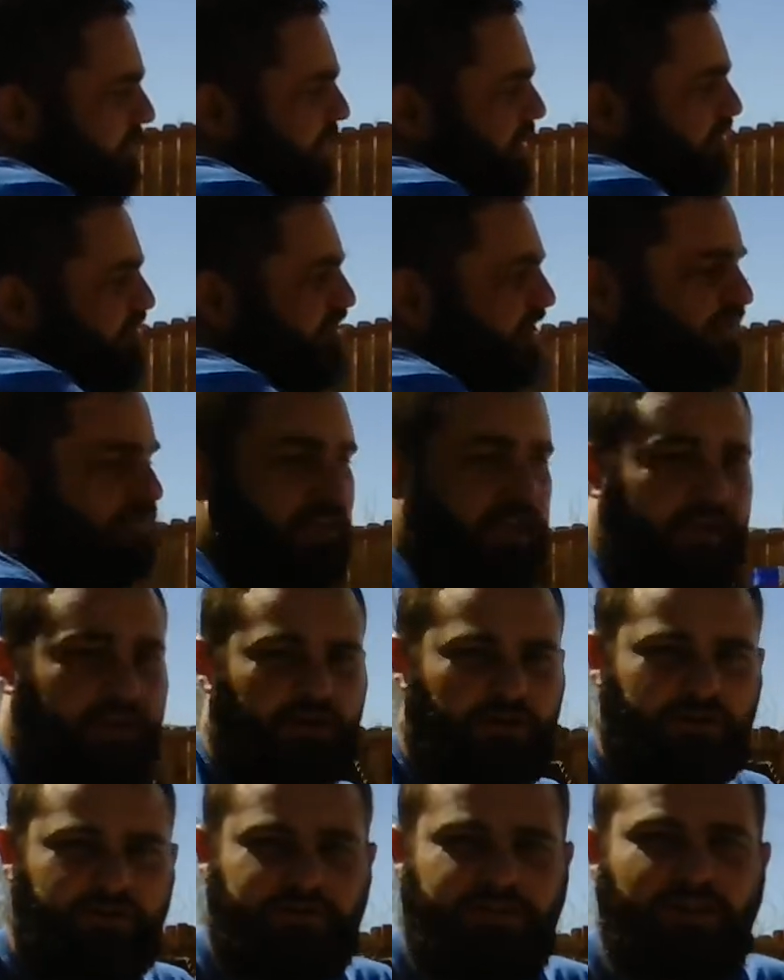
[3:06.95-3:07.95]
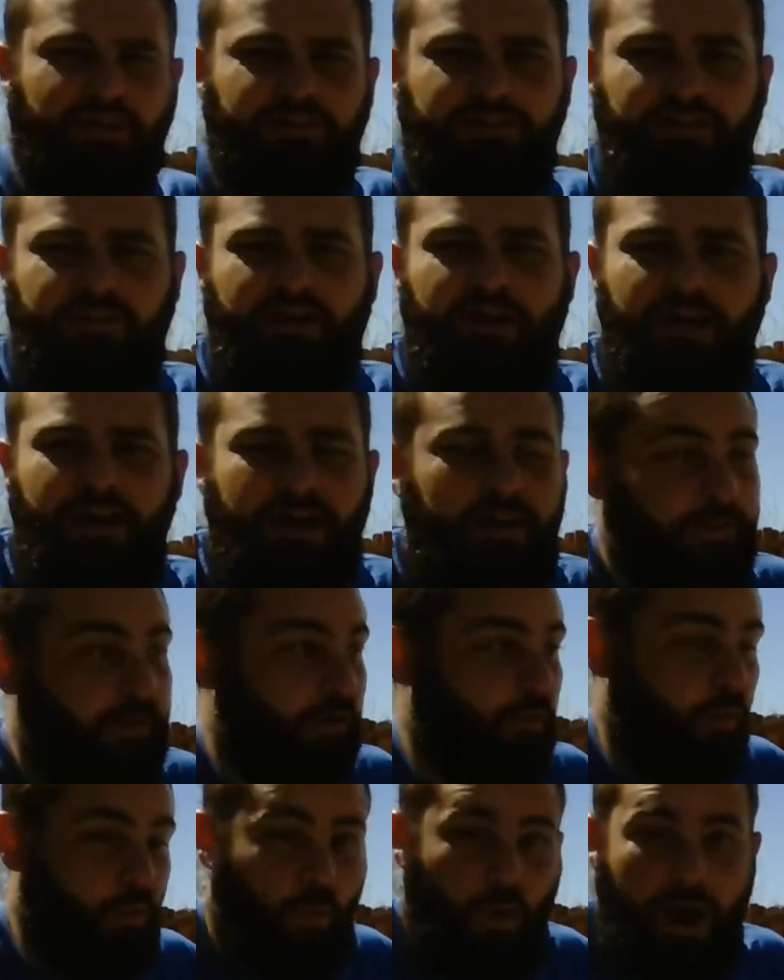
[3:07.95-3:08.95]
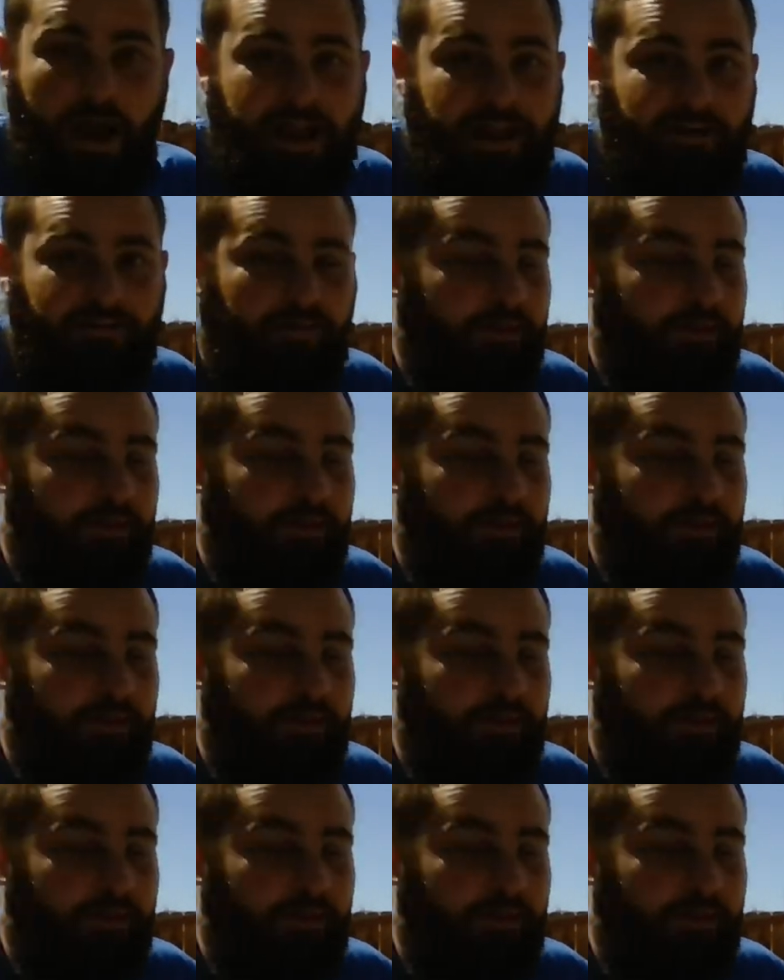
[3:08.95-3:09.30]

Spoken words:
Just like Earth does. They're white.